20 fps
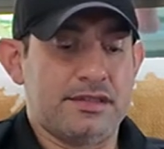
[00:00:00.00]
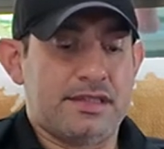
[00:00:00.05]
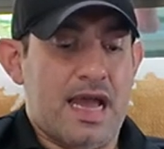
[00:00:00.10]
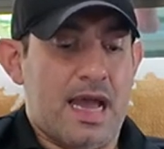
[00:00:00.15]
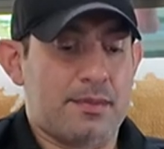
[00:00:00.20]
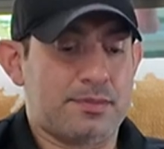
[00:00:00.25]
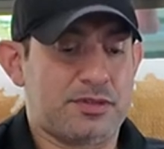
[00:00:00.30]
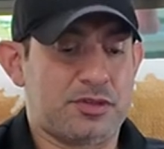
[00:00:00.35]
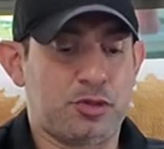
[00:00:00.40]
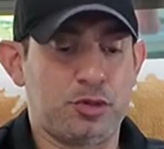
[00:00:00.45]

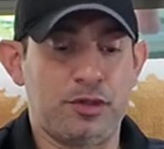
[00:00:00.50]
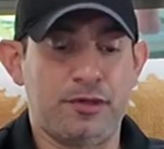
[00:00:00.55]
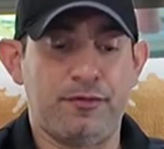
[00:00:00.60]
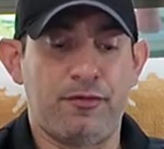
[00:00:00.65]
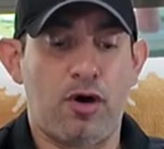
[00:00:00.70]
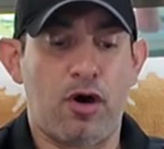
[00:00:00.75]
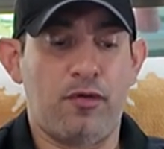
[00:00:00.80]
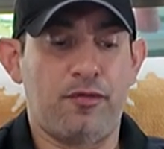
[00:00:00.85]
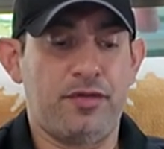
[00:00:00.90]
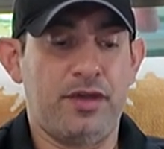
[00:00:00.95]
and adapts
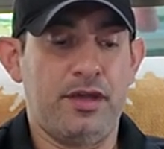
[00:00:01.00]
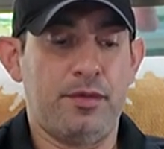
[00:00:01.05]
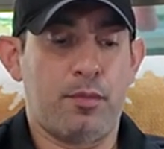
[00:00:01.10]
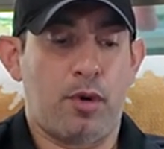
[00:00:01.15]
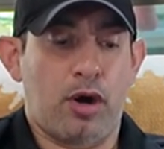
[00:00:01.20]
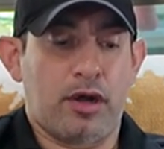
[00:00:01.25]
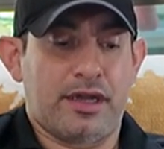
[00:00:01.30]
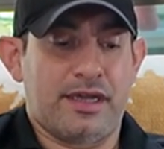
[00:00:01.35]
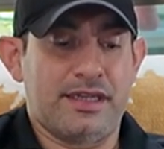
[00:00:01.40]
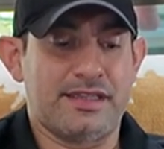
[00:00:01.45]
to
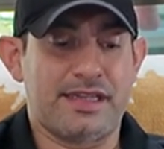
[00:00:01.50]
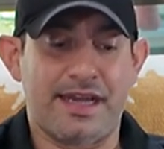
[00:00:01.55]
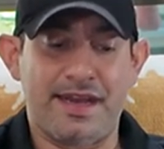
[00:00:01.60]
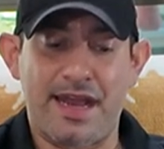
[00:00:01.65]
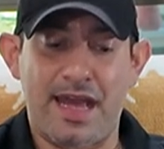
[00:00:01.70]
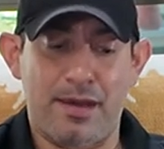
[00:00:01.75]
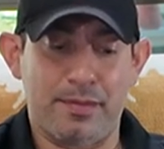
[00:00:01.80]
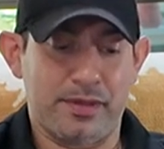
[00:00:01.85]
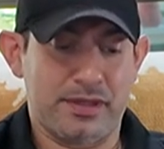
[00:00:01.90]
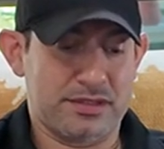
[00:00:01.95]
evolving
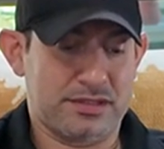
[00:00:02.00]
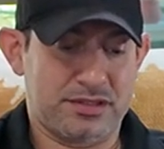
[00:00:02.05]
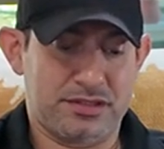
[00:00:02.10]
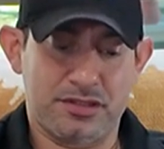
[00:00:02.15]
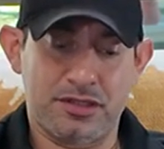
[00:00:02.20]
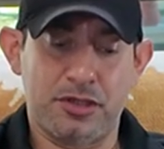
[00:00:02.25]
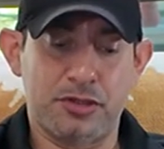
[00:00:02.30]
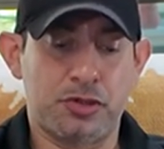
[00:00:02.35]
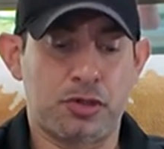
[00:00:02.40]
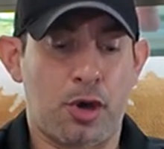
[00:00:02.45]
market
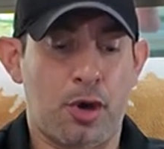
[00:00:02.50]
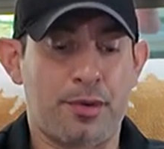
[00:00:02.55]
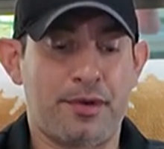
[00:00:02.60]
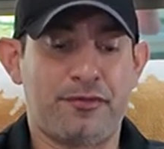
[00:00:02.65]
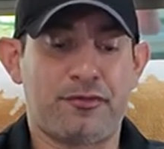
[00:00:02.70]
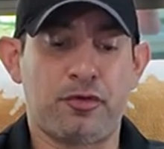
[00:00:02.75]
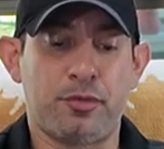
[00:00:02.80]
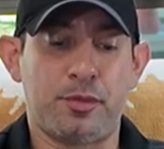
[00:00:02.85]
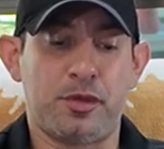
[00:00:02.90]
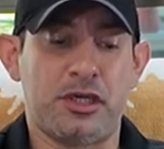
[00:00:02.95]
dynamics,
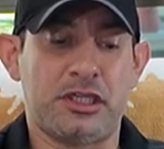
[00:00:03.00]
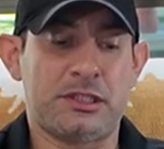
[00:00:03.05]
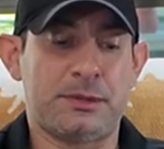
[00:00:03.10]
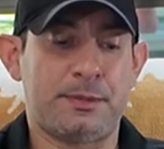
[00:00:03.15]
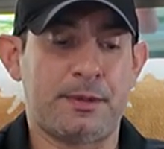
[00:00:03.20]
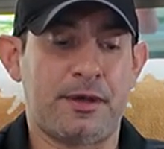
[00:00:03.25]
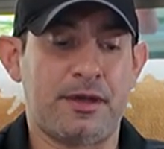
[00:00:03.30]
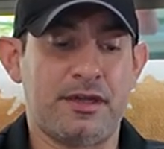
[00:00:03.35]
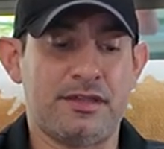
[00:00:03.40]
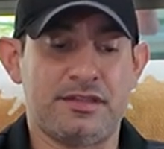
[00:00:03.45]
drawing from
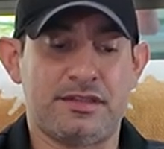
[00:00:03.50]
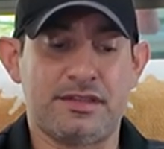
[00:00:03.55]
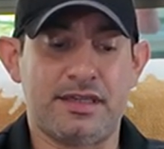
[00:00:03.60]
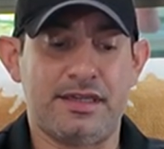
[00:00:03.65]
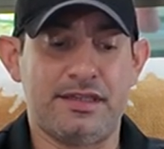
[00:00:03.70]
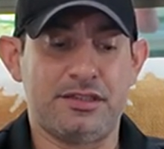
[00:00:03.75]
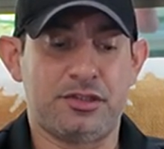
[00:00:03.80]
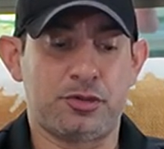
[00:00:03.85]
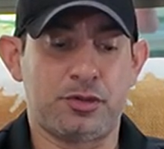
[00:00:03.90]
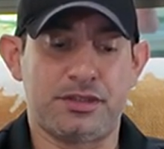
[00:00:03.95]
your
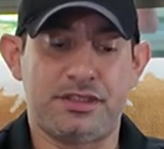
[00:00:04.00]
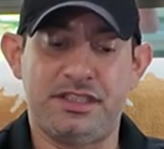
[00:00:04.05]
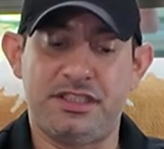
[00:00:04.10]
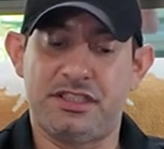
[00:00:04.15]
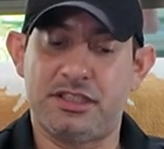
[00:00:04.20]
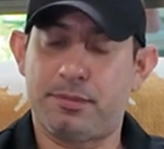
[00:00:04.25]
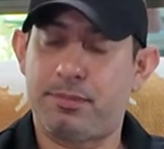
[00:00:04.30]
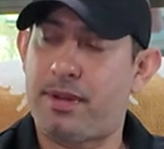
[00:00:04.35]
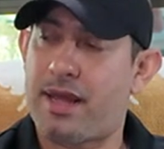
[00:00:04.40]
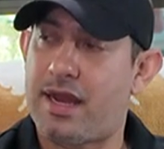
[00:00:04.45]
experience in
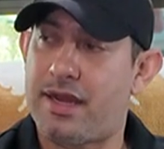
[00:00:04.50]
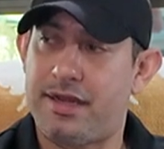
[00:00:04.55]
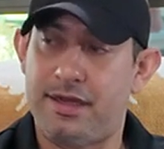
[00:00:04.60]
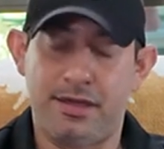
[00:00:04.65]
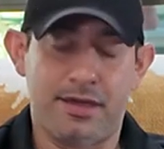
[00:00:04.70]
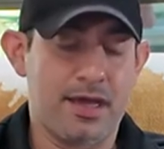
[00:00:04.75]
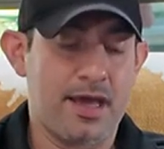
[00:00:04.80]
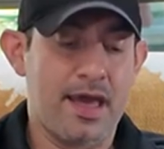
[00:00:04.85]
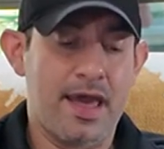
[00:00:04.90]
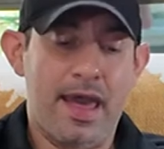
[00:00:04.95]
strategic
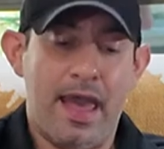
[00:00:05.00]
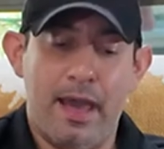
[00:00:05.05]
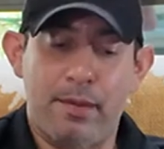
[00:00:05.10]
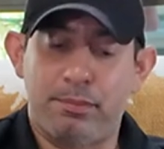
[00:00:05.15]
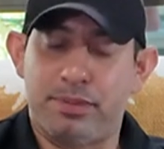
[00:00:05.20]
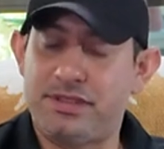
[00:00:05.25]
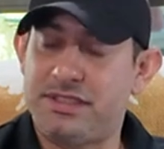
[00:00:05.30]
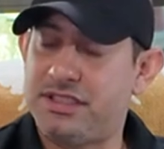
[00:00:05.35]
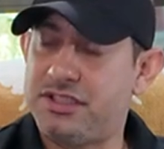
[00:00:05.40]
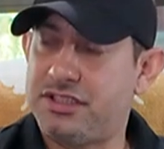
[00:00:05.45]
planning
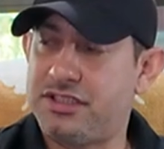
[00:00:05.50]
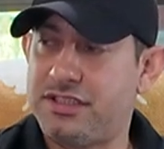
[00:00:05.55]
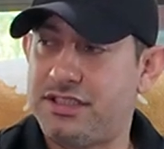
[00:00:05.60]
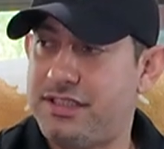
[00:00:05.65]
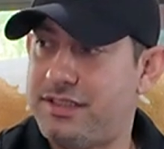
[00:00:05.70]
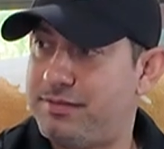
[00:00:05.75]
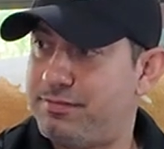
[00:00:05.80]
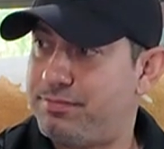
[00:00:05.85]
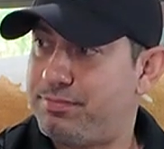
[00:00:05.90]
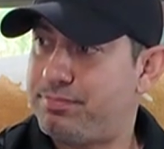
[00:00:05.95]
and
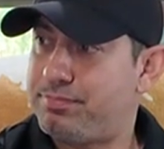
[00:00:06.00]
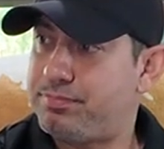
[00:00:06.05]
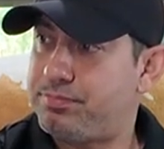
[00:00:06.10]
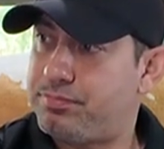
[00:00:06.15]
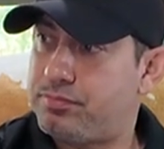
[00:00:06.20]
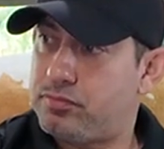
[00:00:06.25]
positioning?